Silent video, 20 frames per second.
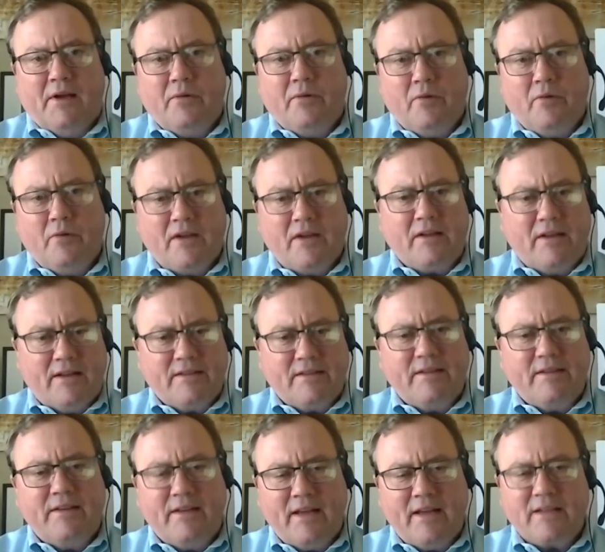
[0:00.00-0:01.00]
I
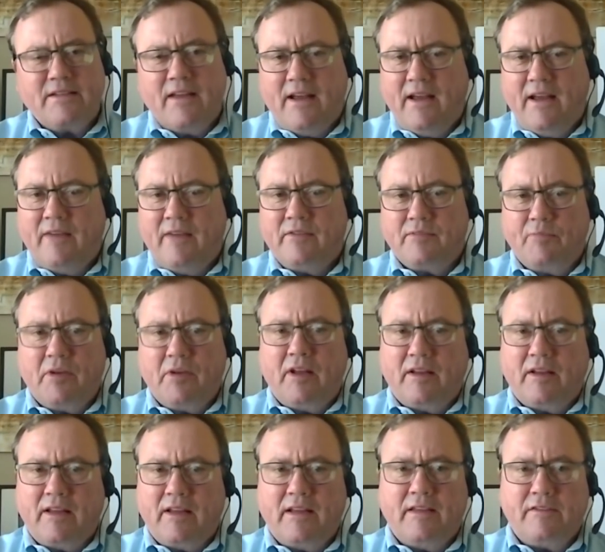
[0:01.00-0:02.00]
actually I have it, but I
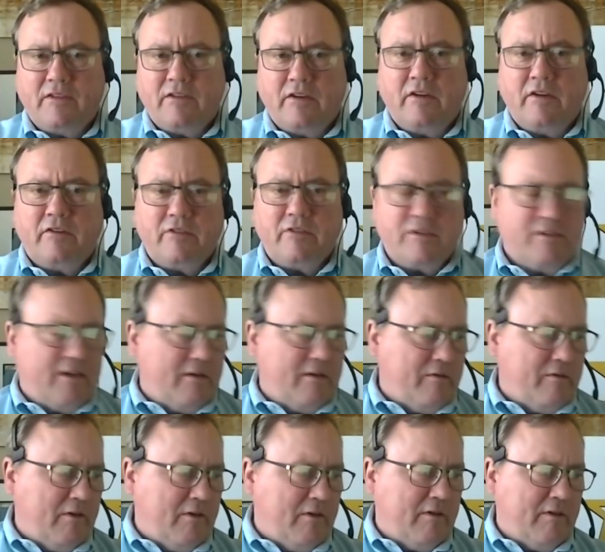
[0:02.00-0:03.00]
hadn't heard it said
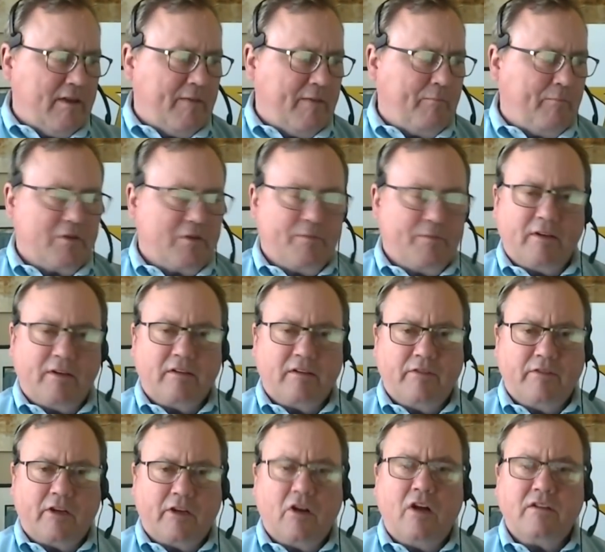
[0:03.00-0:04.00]
in that perspective, the
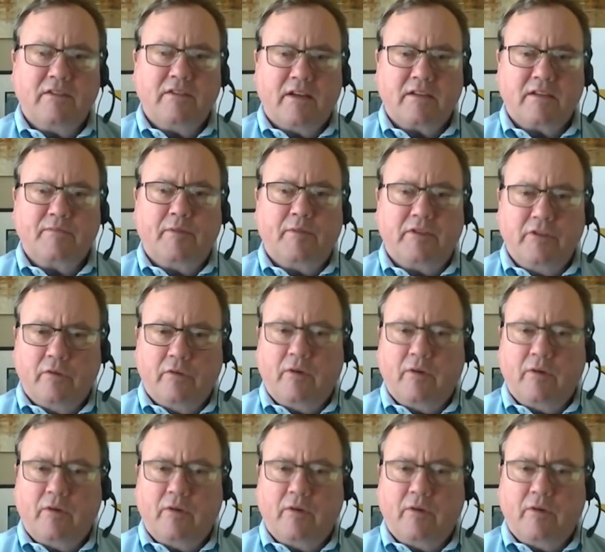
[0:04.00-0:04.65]
context. But you're right.